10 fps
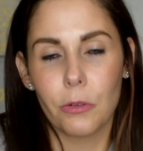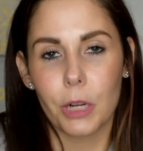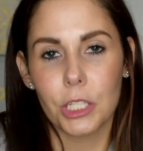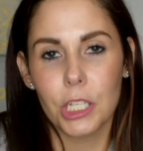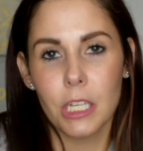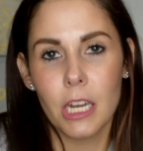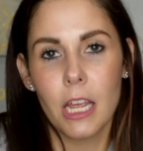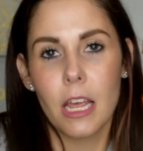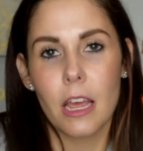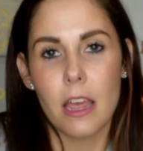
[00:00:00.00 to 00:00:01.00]
for watching,
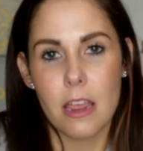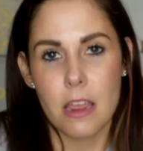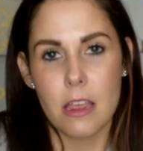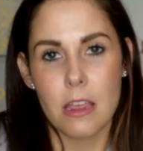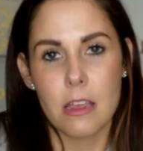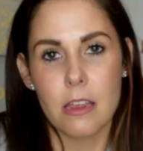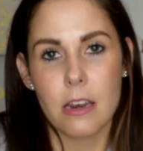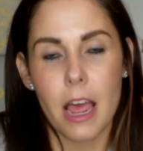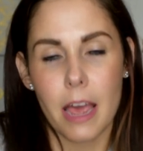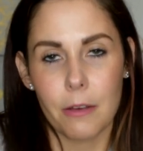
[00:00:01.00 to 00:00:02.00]

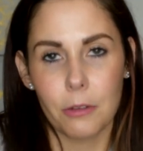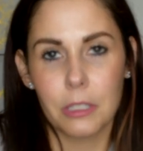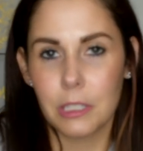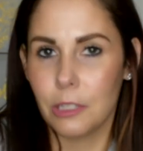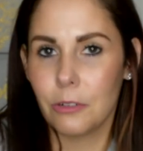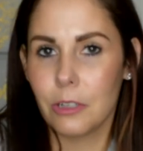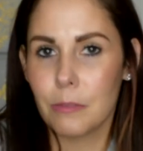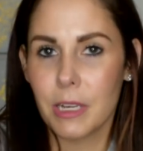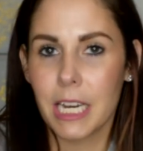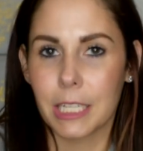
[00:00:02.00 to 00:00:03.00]
and I will see you
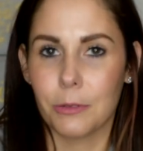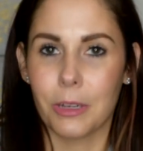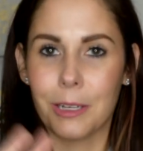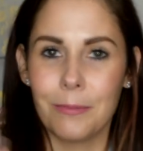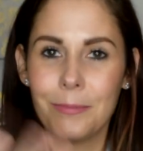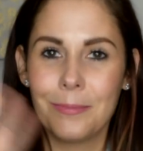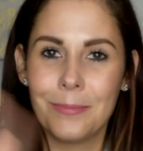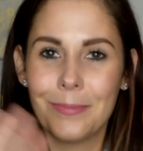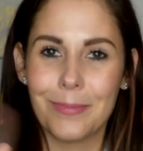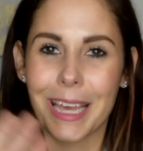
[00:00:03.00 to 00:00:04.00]
in my next one.
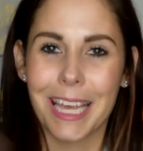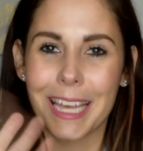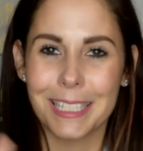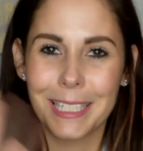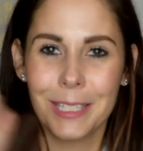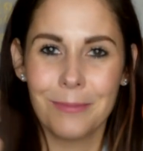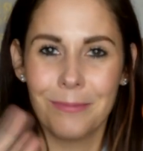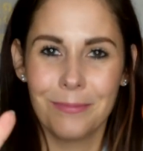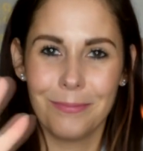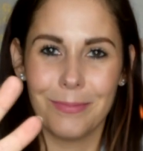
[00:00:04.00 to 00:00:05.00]
Bye guys.
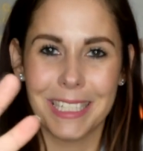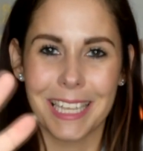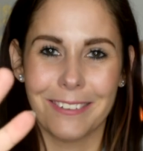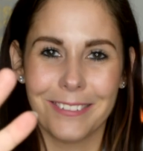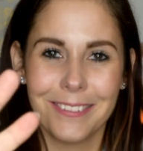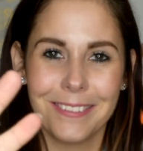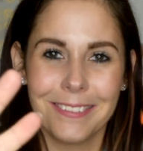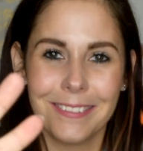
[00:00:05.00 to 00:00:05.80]
Peace out.